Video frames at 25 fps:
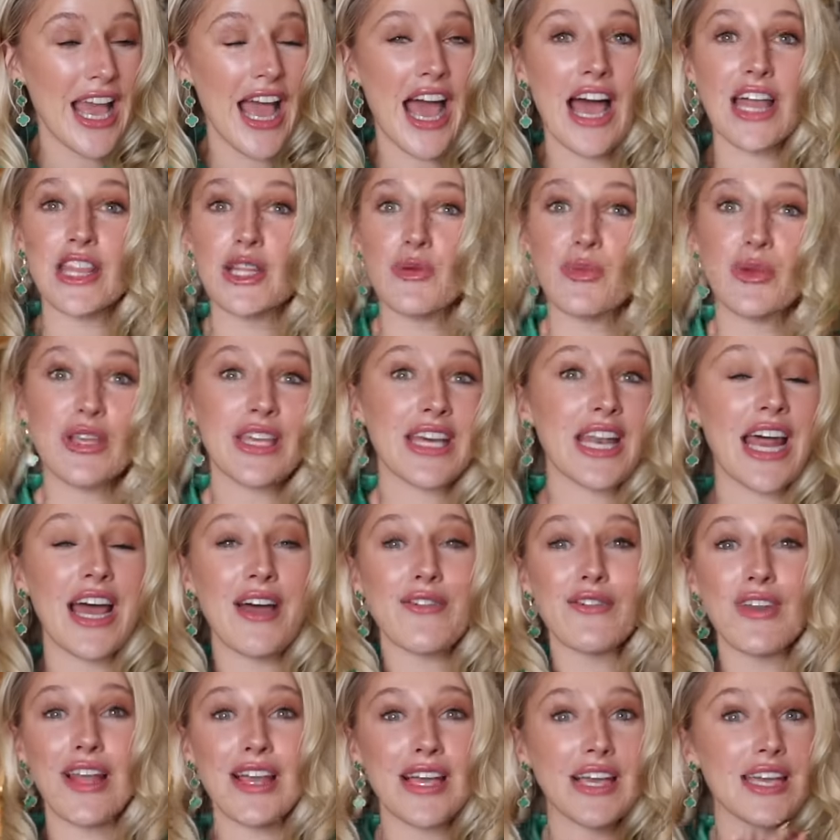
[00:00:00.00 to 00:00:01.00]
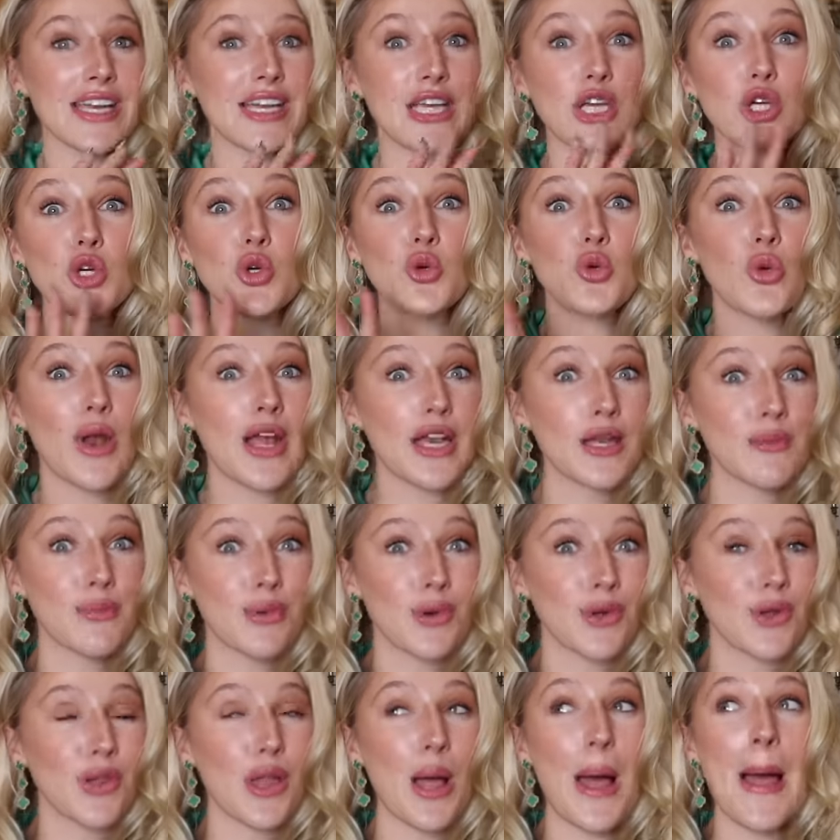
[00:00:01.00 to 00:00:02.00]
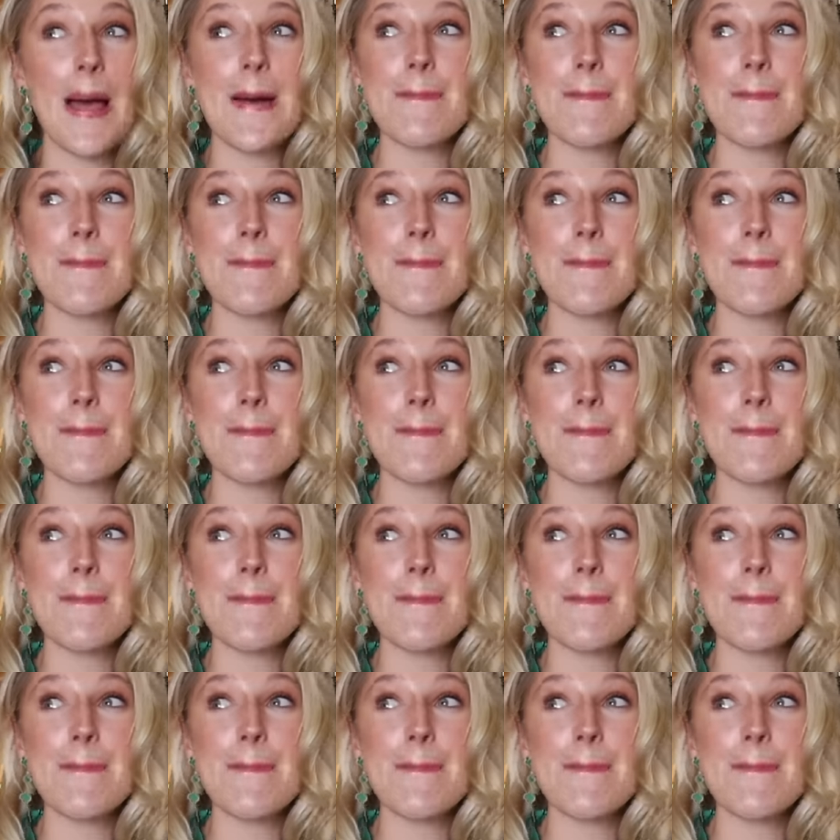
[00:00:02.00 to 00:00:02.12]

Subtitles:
and then we could have like an incredible